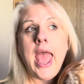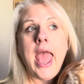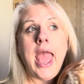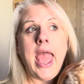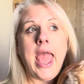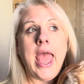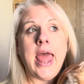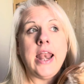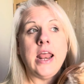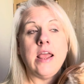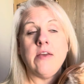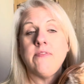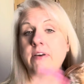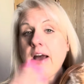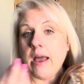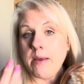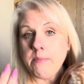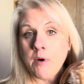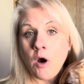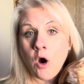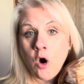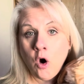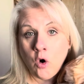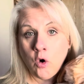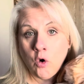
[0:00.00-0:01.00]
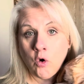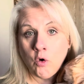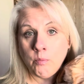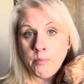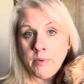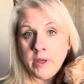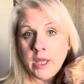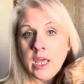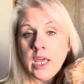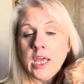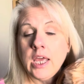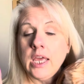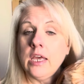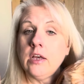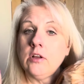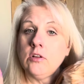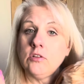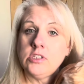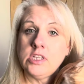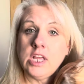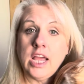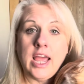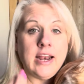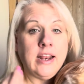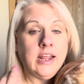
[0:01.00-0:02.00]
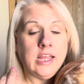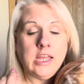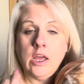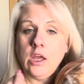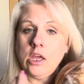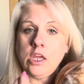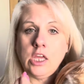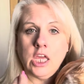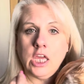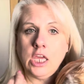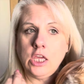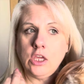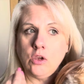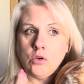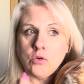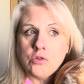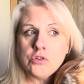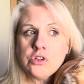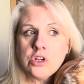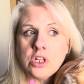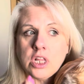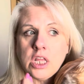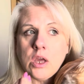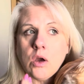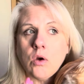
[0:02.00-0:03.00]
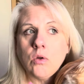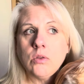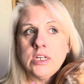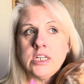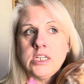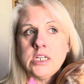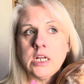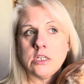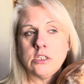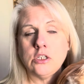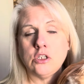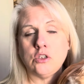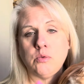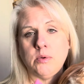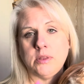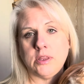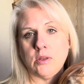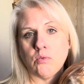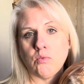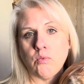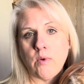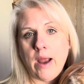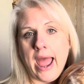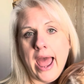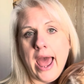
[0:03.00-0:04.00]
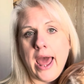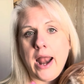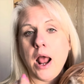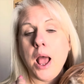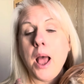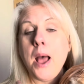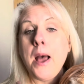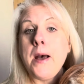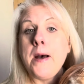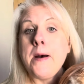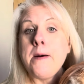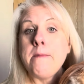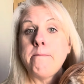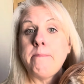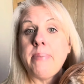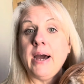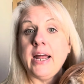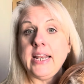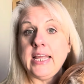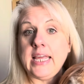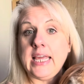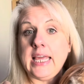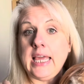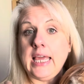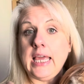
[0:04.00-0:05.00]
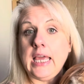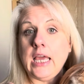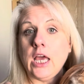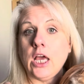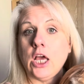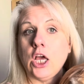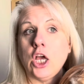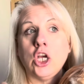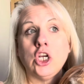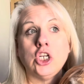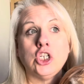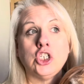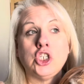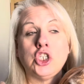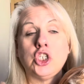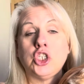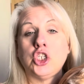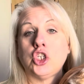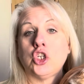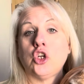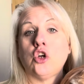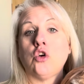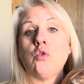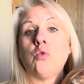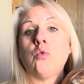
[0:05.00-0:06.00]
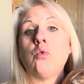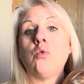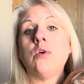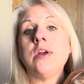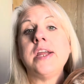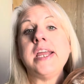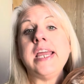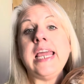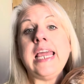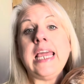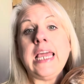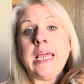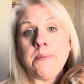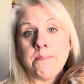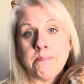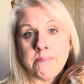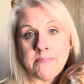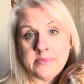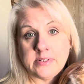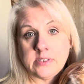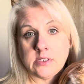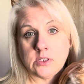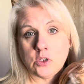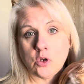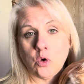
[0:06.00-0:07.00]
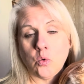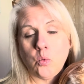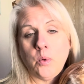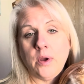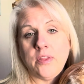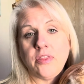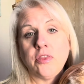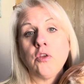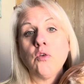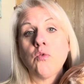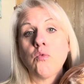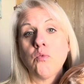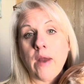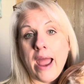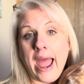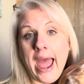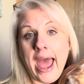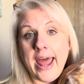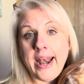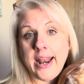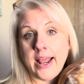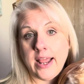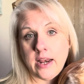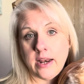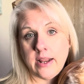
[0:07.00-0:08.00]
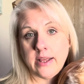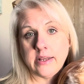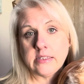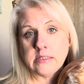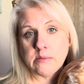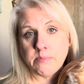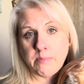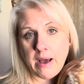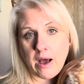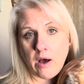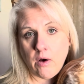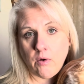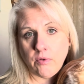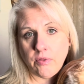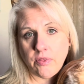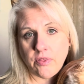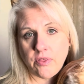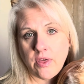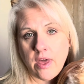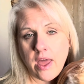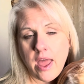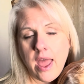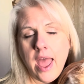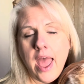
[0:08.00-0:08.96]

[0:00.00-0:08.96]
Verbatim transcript: And if I'm home, he'll, and he, he usually only does this with the rat, but he screams with the rat in his mouth.